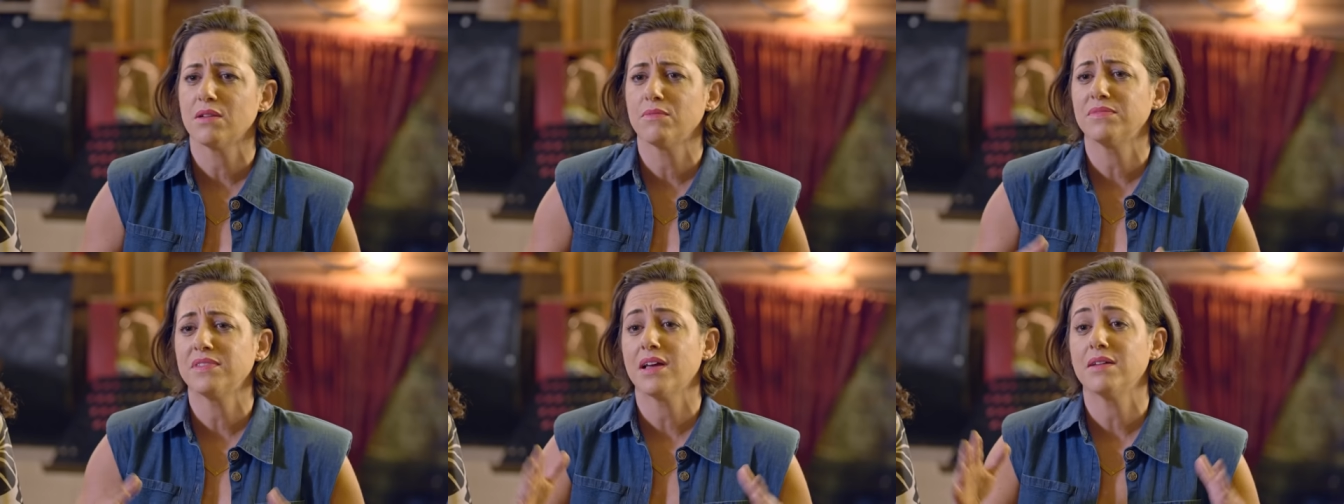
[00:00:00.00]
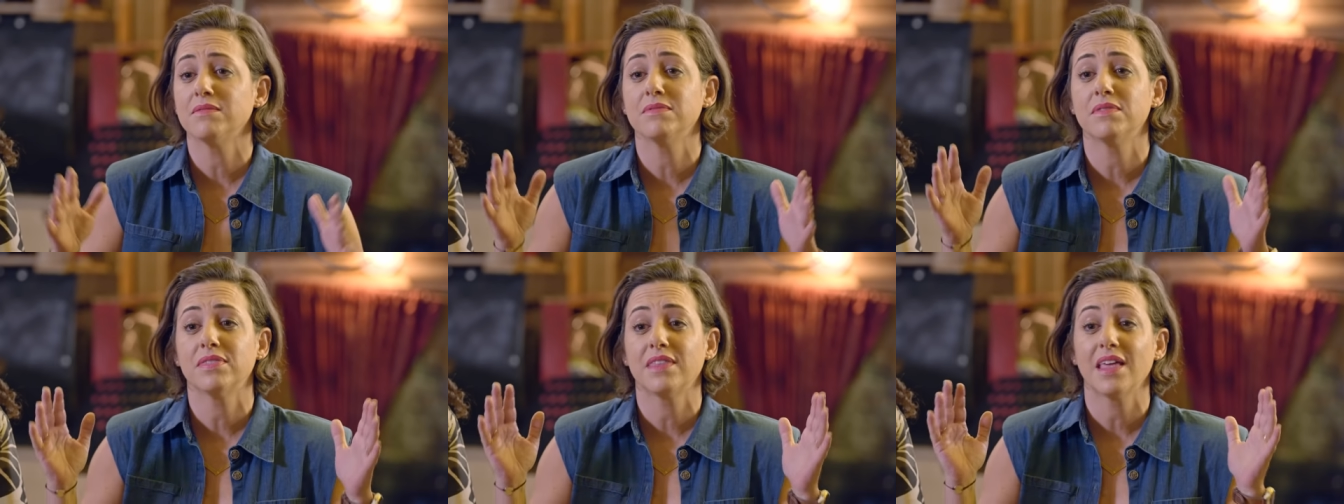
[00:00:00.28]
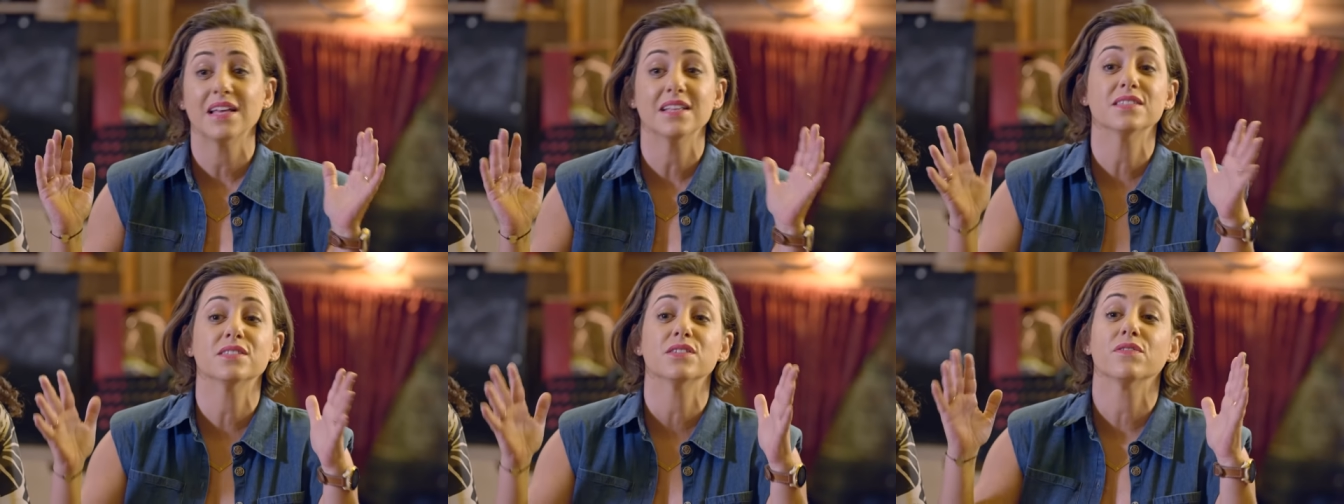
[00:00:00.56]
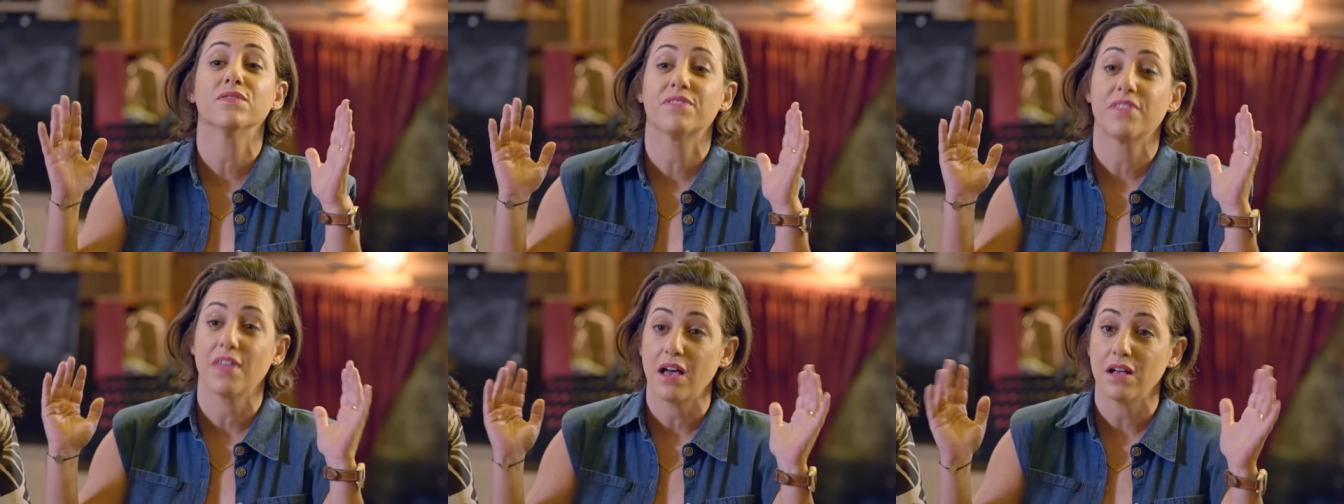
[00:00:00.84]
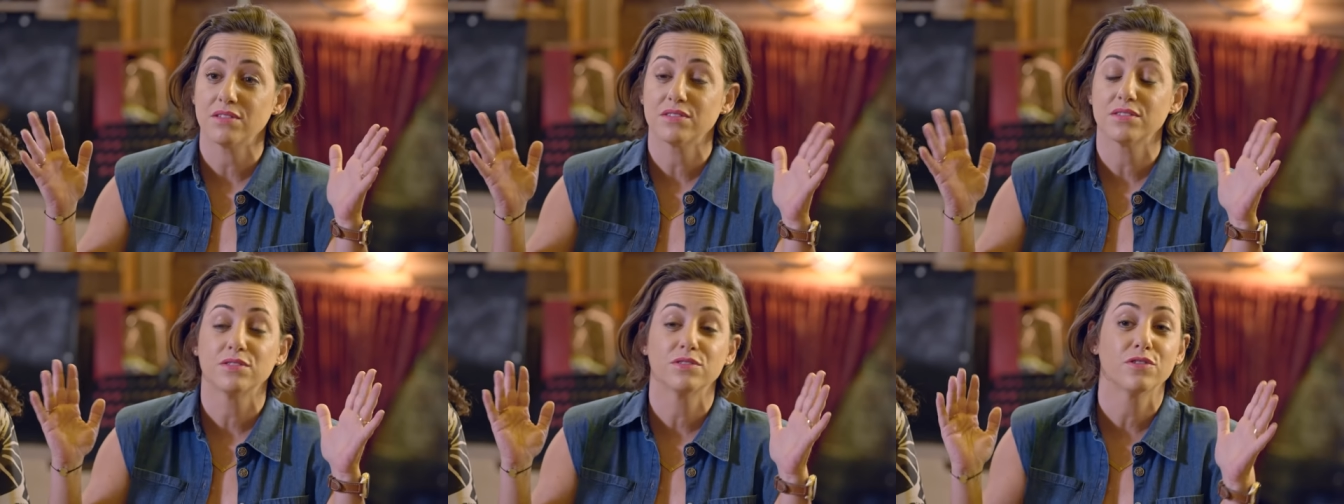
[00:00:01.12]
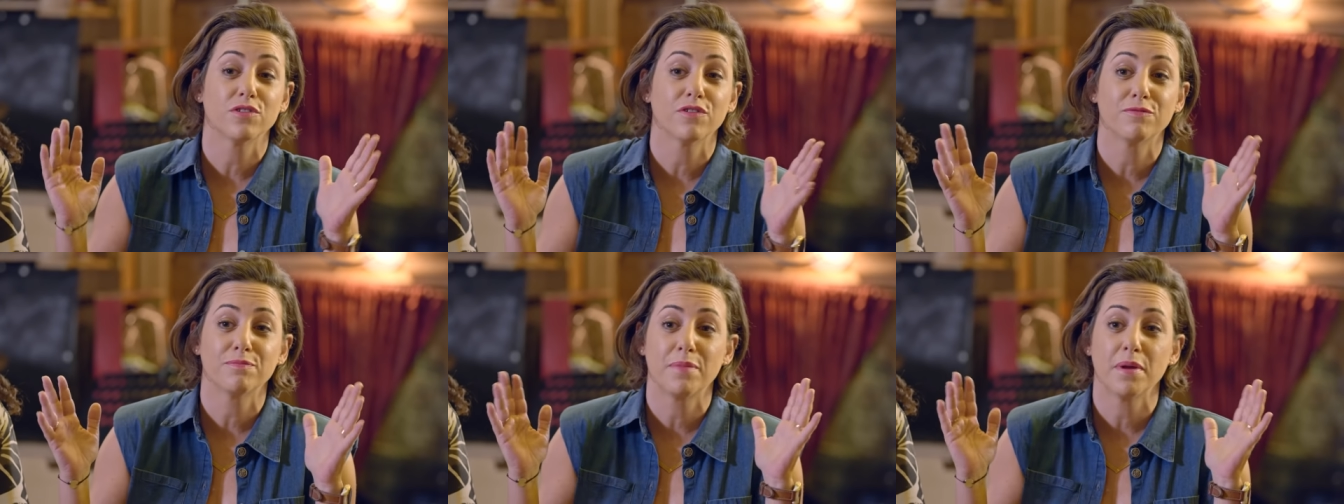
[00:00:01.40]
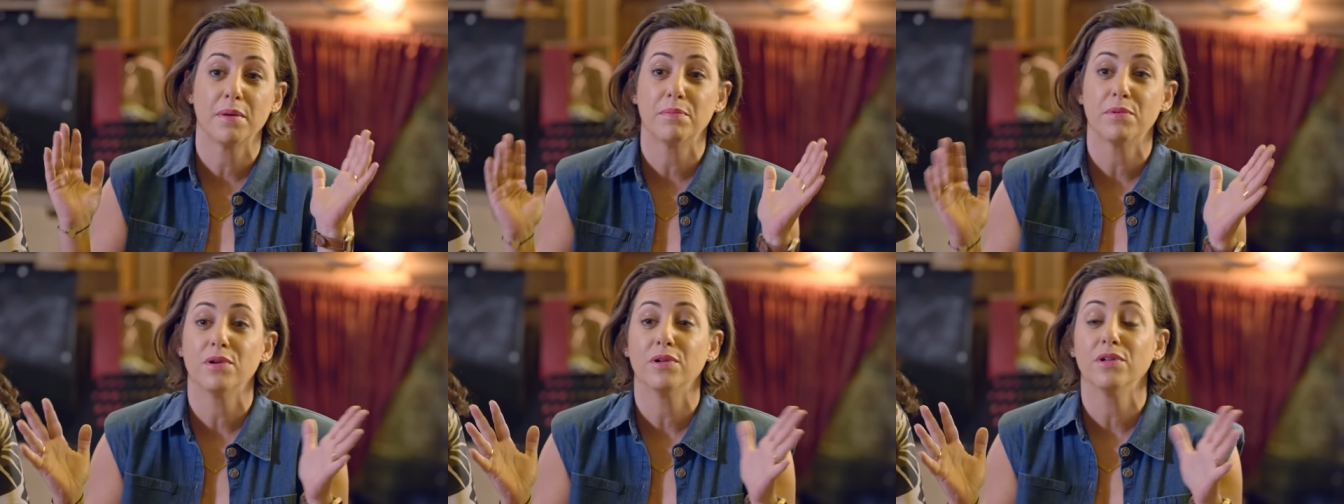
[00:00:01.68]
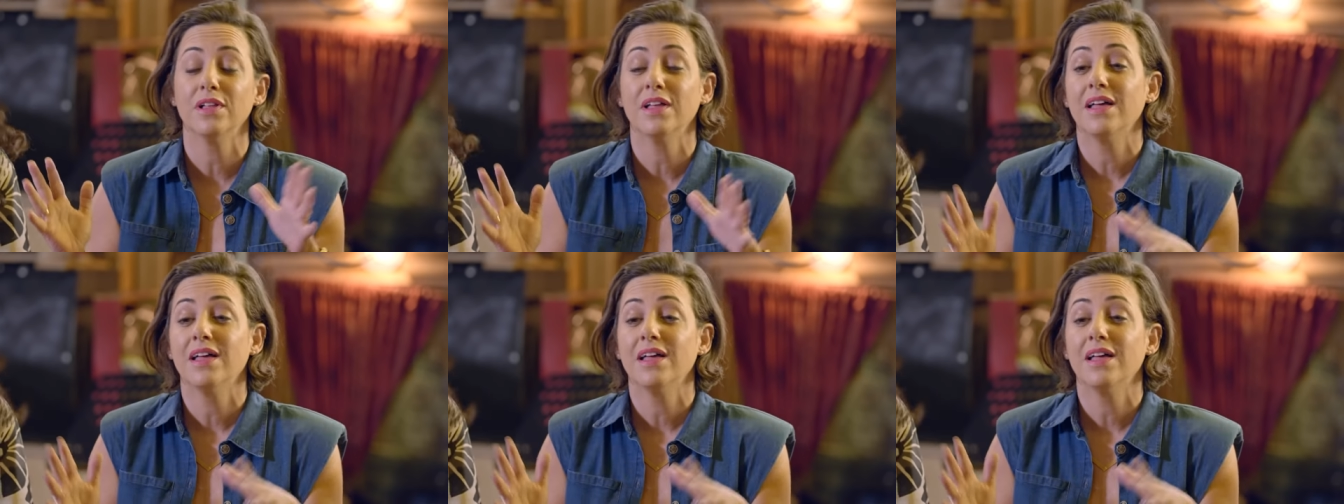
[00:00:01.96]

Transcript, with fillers: sometimes tens of thousands of people.